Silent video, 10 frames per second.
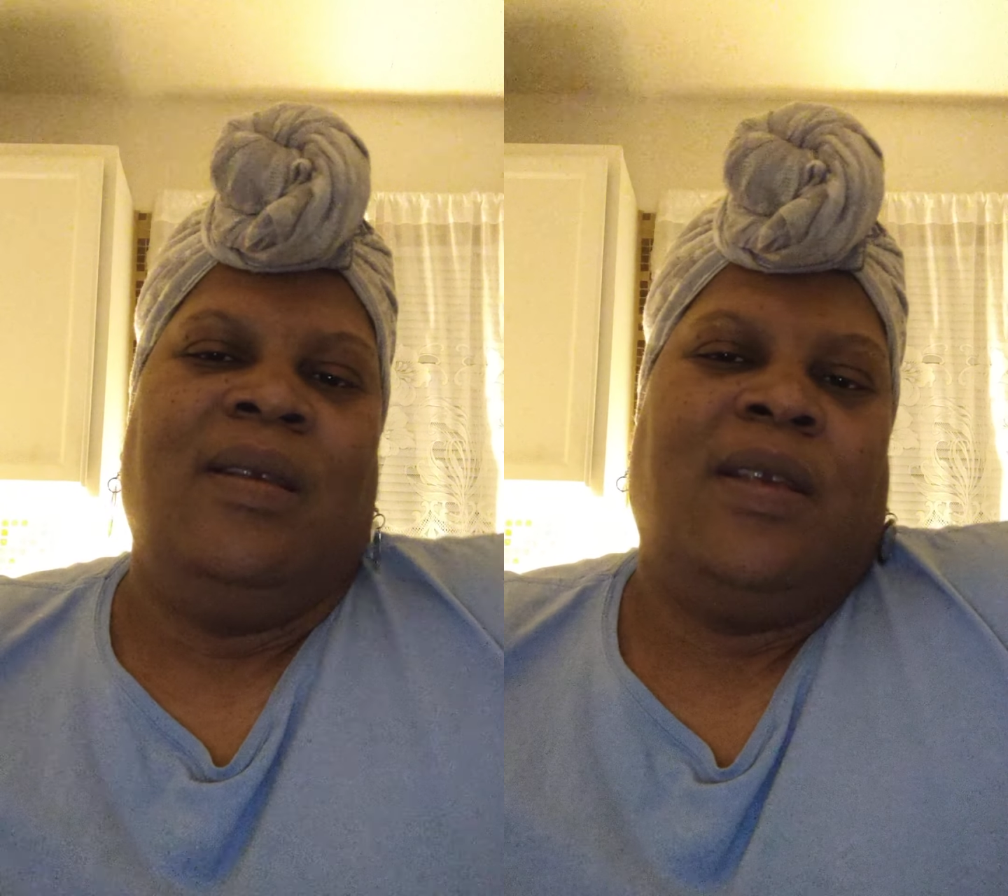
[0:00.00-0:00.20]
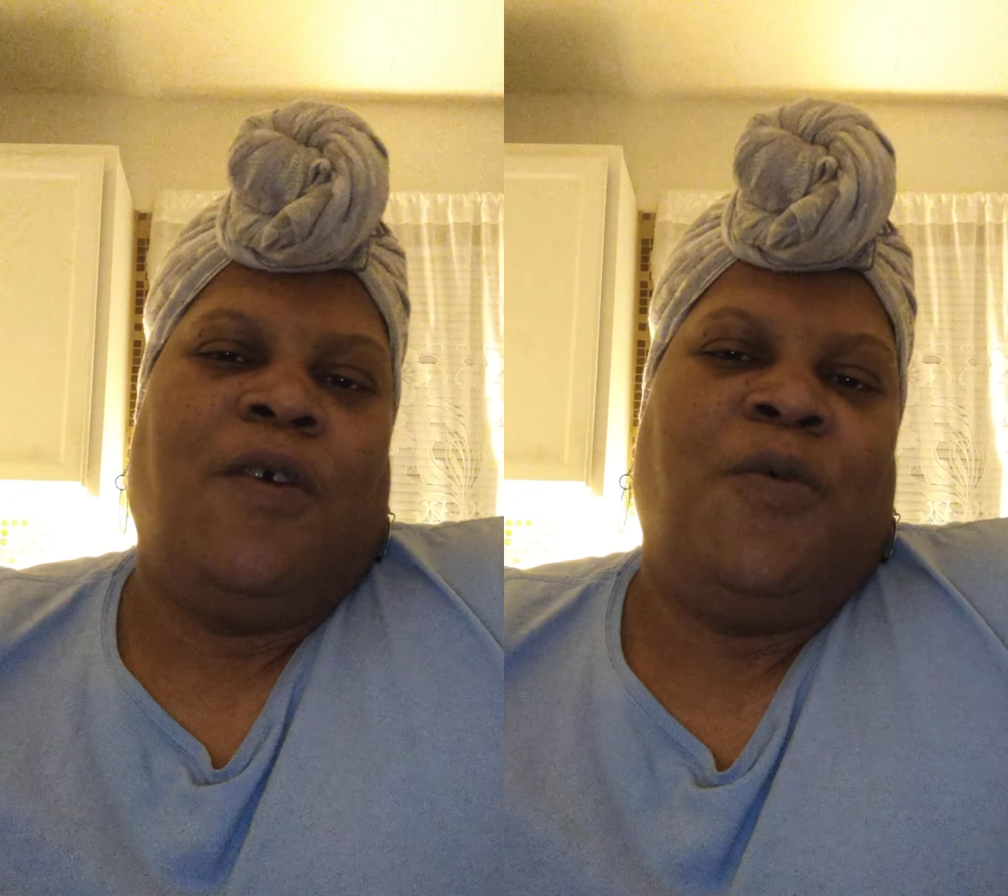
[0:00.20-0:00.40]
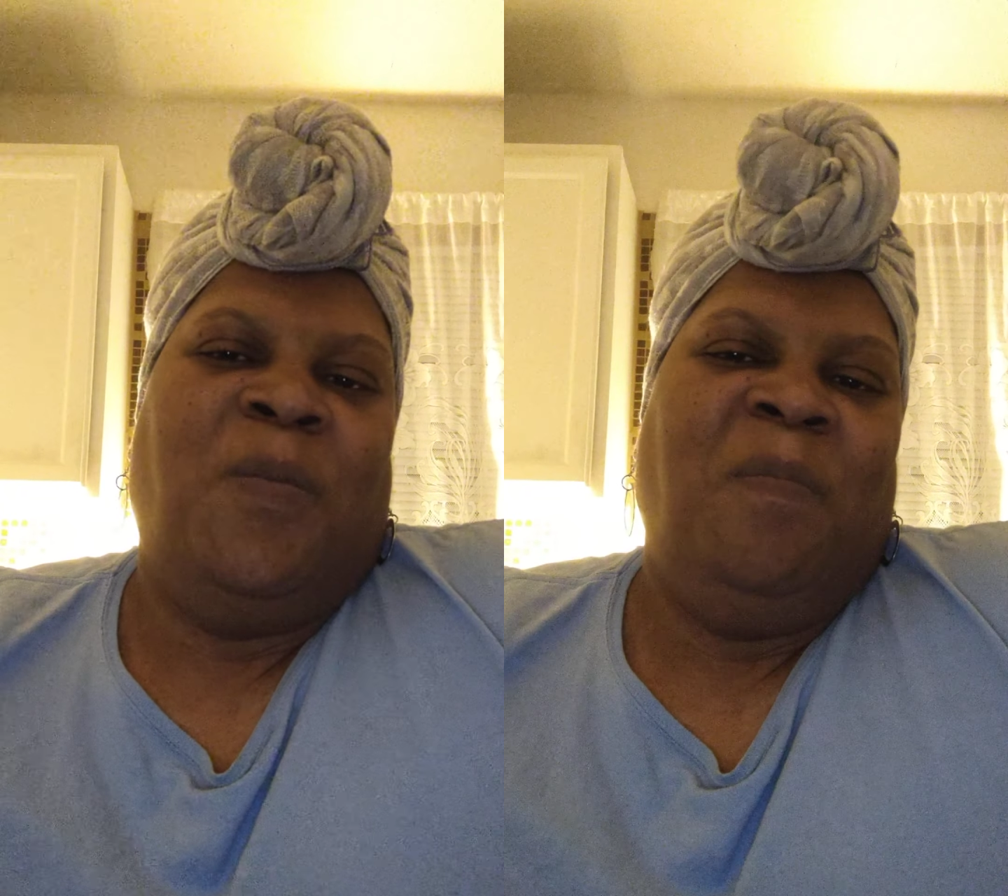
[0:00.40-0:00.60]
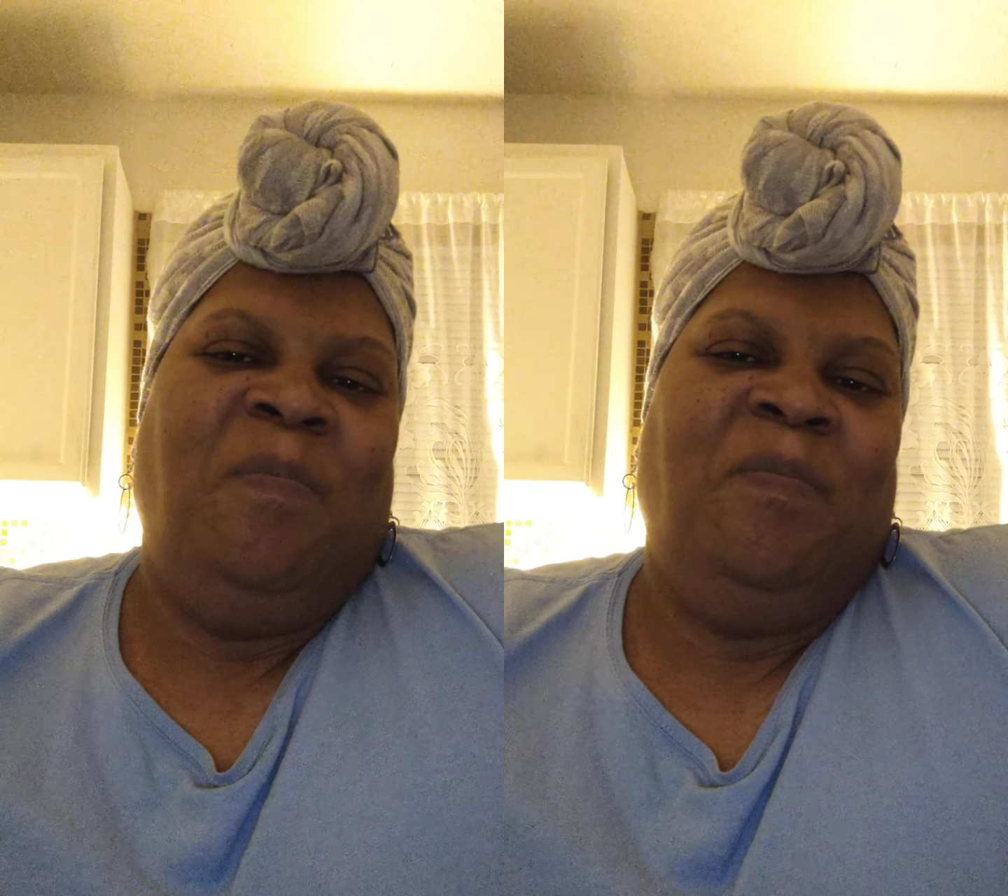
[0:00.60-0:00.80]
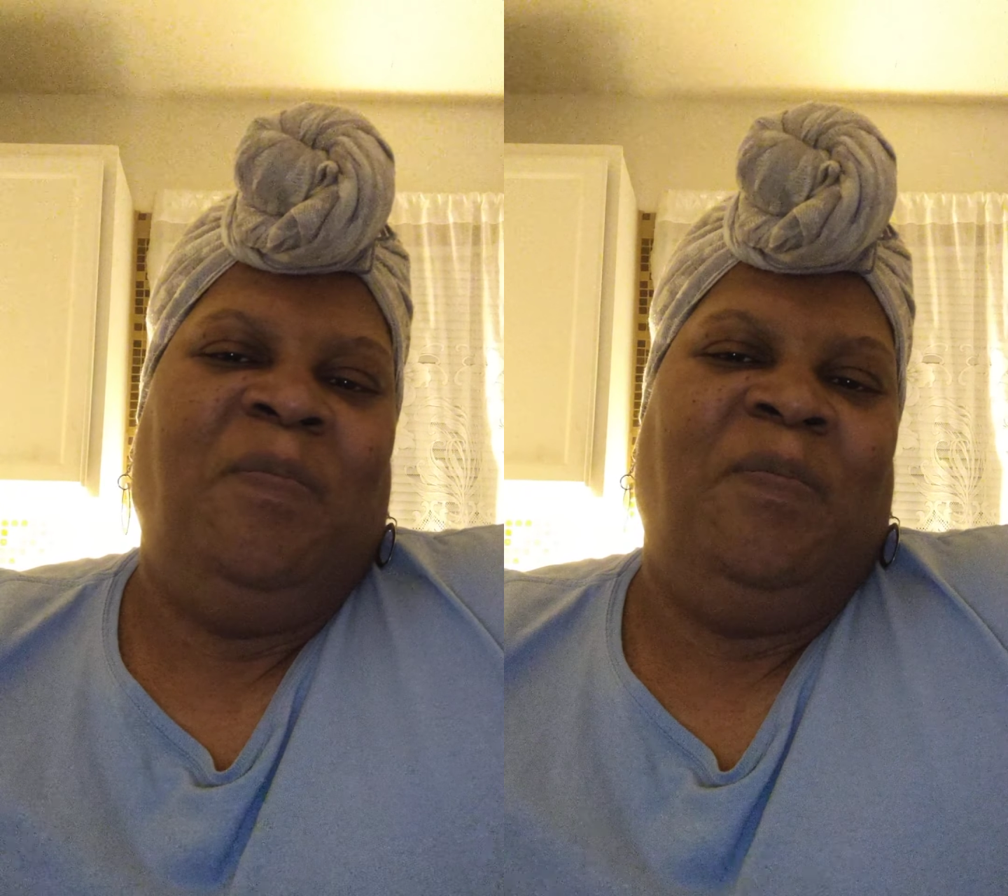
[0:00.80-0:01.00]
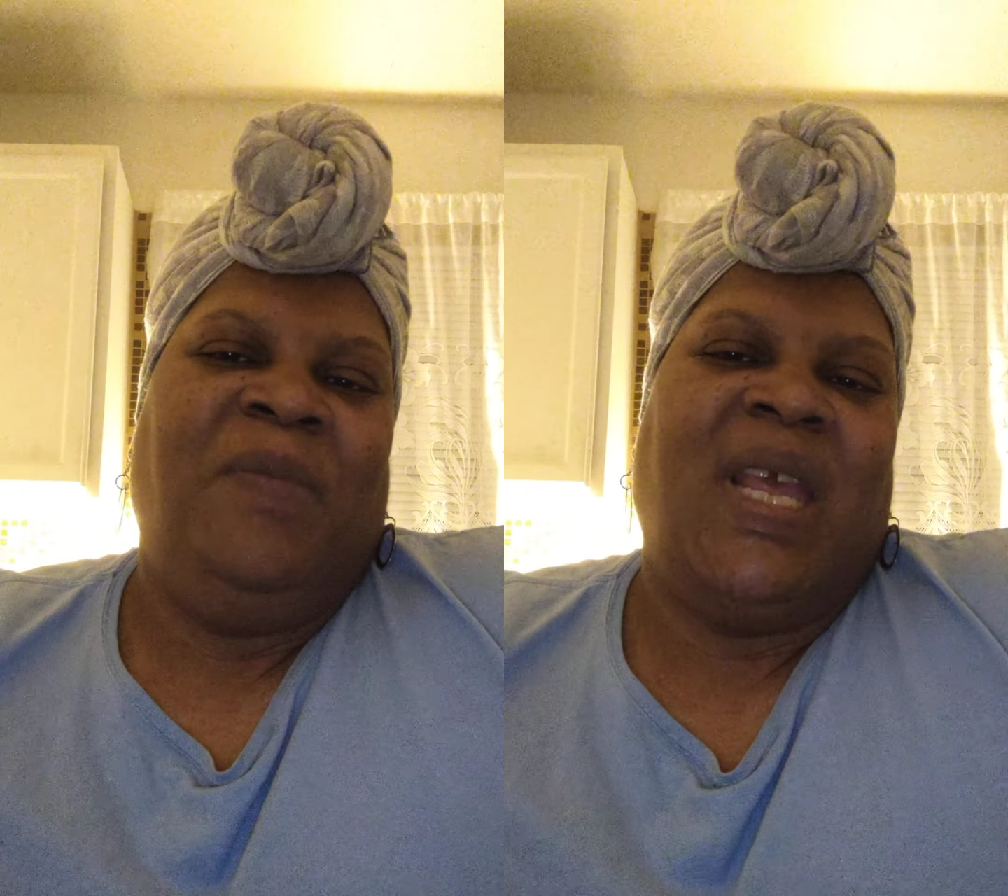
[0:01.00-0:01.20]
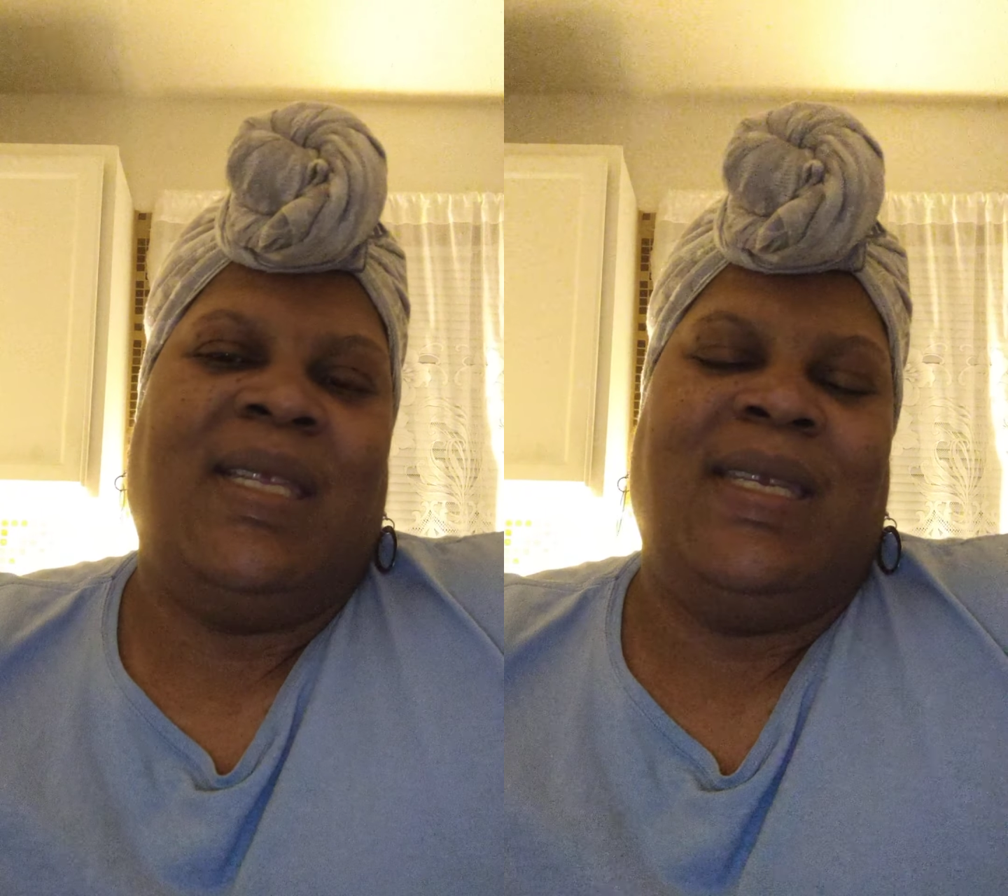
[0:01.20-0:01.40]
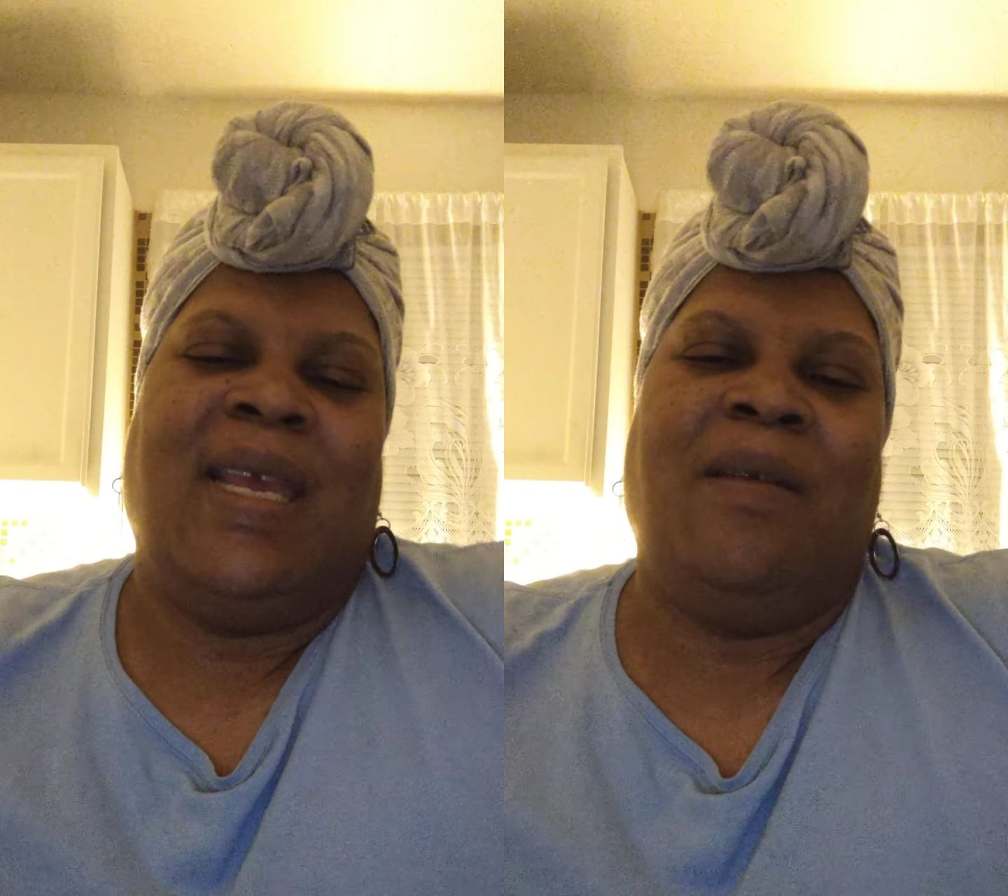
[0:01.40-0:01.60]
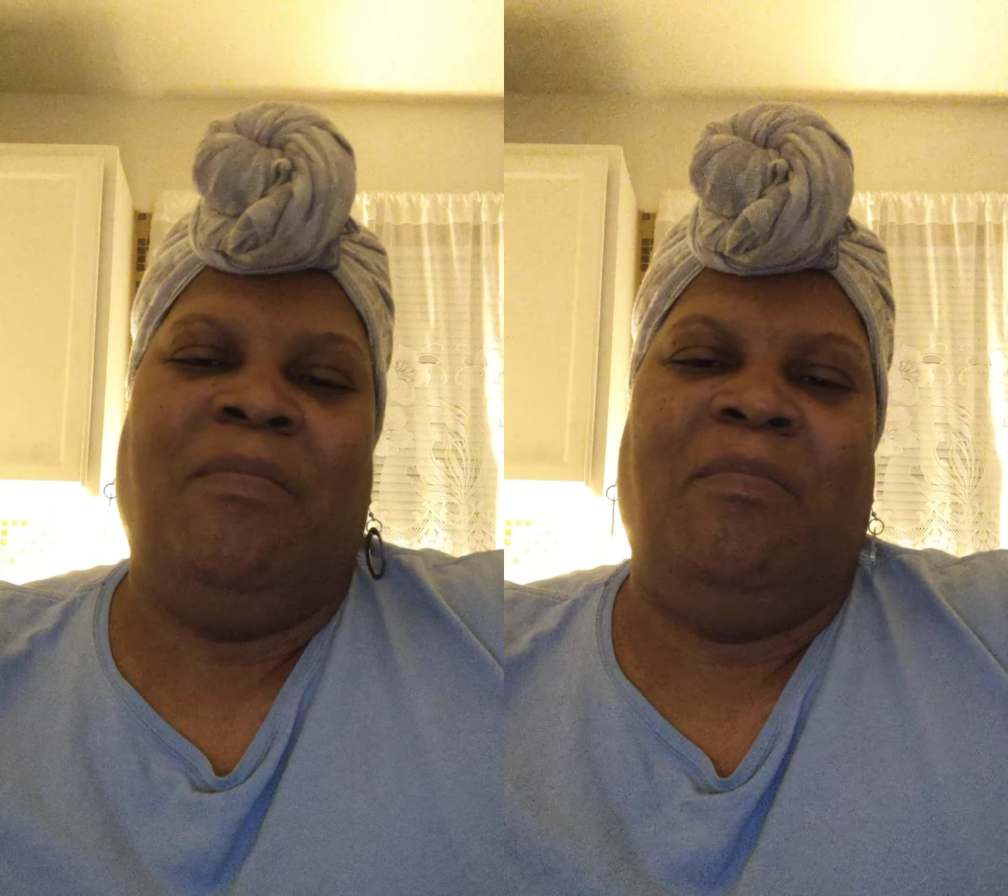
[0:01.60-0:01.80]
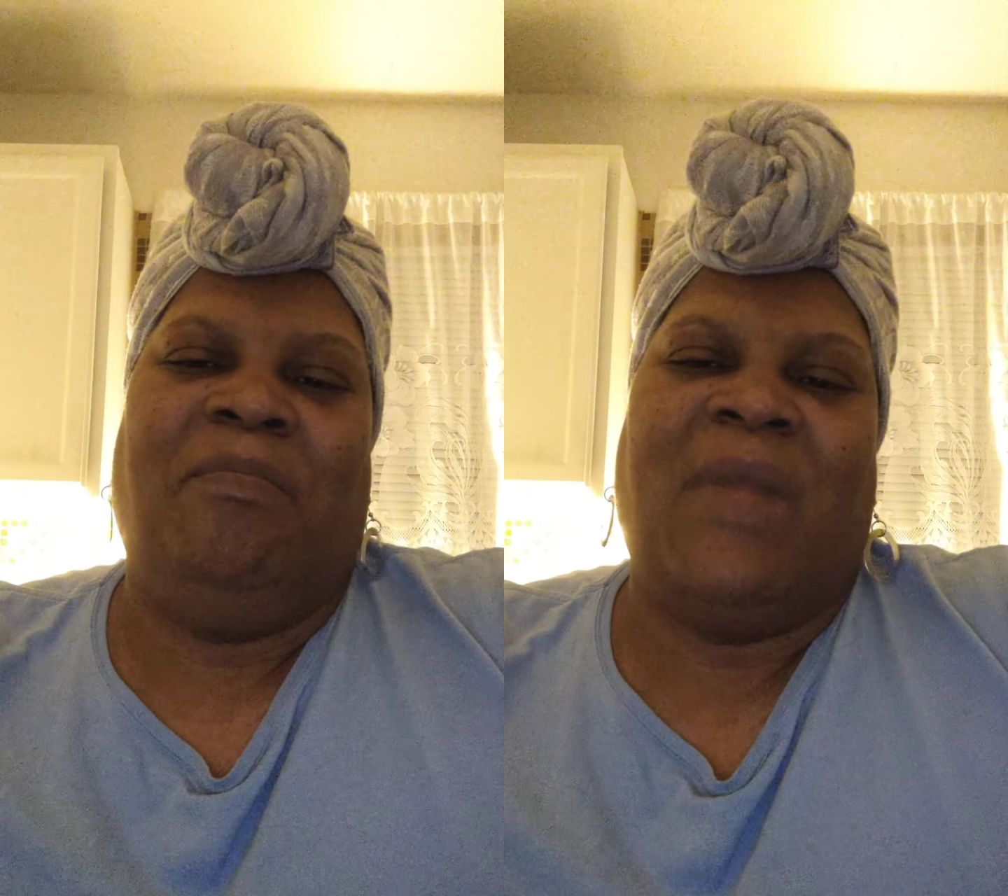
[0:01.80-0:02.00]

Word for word: So that's it.